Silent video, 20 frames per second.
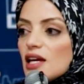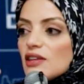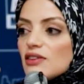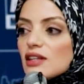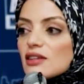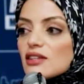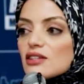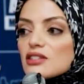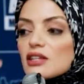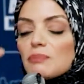
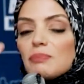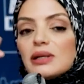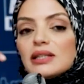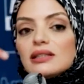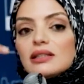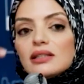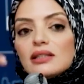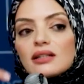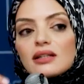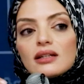that there's a
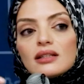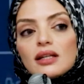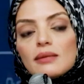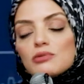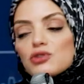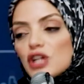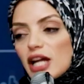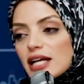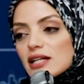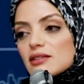political
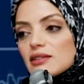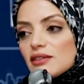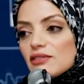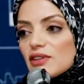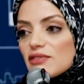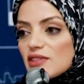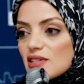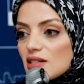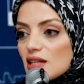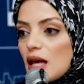objective
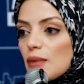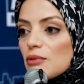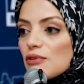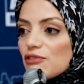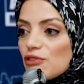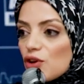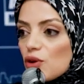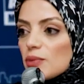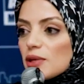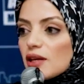of
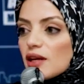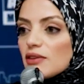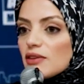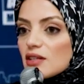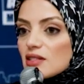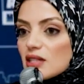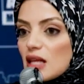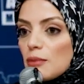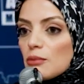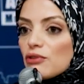Islamophobia and the
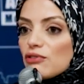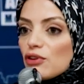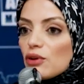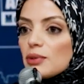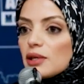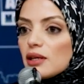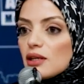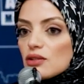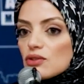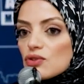
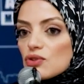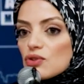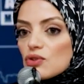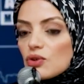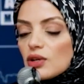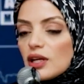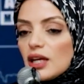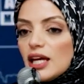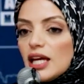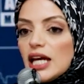Islamophobia
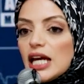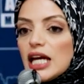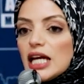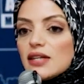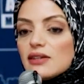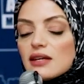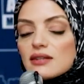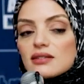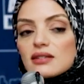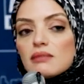industry,
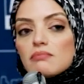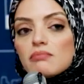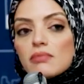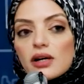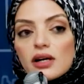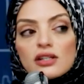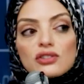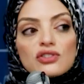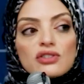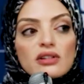and that's to
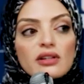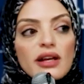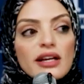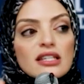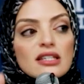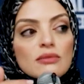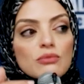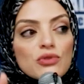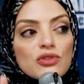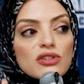
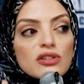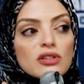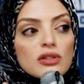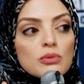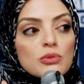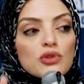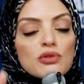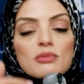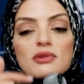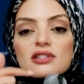marginalize
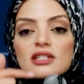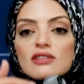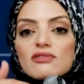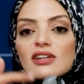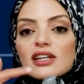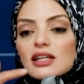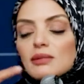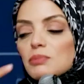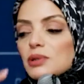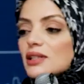Muslims from
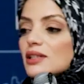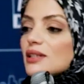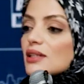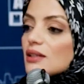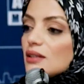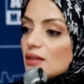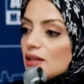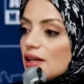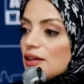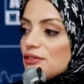civic and
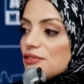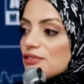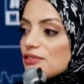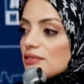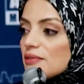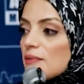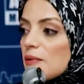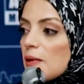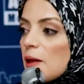political life.